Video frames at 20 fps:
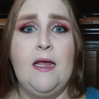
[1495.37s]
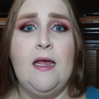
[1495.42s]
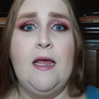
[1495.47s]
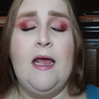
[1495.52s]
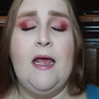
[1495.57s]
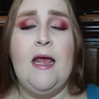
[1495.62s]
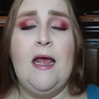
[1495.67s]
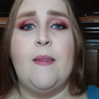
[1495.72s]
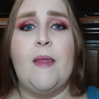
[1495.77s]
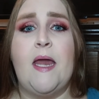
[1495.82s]

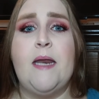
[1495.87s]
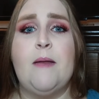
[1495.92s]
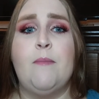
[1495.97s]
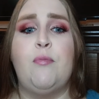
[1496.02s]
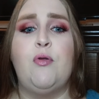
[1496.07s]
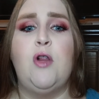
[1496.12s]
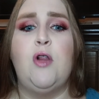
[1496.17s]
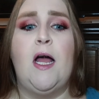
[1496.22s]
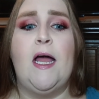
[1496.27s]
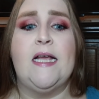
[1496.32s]
that
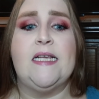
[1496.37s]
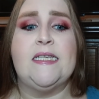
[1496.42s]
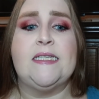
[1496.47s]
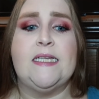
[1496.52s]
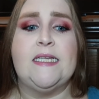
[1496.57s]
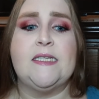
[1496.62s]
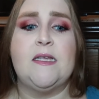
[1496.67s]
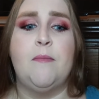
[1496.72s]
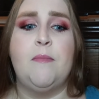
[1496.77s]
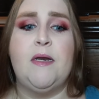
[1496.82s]
implies that
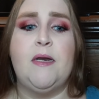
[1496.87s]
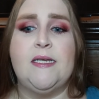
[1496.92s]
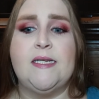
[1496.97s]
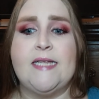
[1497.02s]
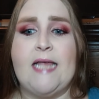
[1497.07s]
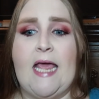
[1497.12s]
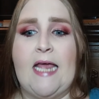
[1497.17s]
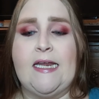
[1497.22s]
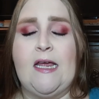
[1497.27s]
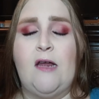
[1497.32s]
somebody
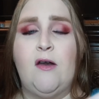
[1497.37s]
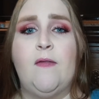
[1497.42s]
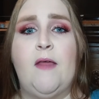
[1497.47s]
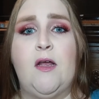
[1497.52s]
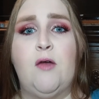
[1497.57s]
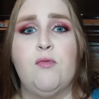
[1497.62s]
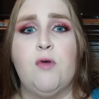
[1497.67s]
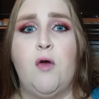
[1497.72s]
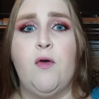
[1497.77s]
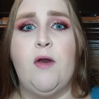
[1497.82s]
sat down and like
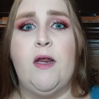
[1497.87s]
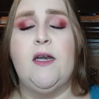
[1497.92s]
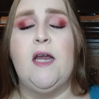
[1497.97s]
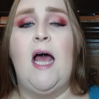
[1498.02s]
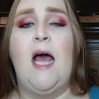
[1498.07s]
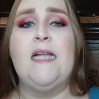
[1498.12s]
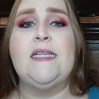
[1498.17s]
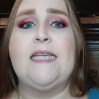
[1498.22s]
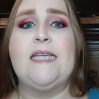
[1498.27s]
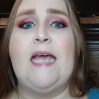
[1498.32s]
wrote it, not
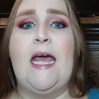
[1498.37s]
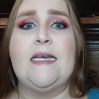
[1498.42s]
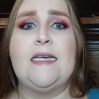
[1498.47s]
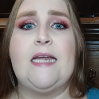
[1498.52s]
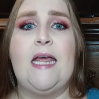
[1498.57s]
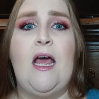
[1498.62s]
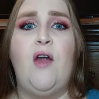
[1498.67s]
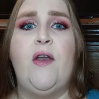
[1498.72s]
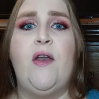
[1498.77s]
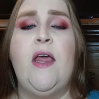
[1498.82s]
sat
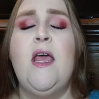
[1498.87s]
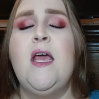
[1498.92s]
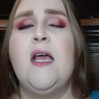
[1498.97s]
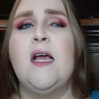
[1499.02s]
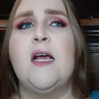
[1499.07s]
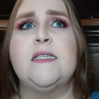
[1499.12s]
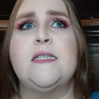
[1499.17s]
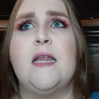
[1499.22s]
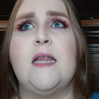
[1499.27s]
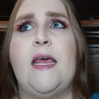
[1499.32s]
down,
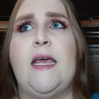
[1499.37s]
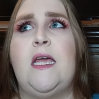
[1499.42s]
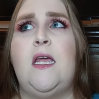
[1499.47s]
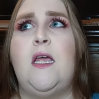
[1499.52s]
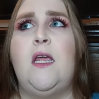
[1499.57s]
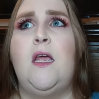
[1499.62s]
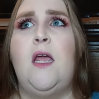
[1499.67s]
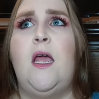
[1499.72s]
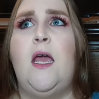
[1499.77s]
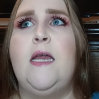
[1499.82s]
because like
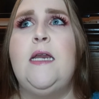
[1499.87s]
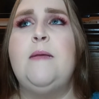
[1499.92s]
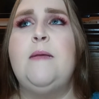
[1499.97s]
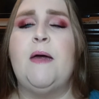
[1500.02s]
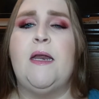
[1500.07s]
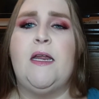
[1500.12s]
anybody could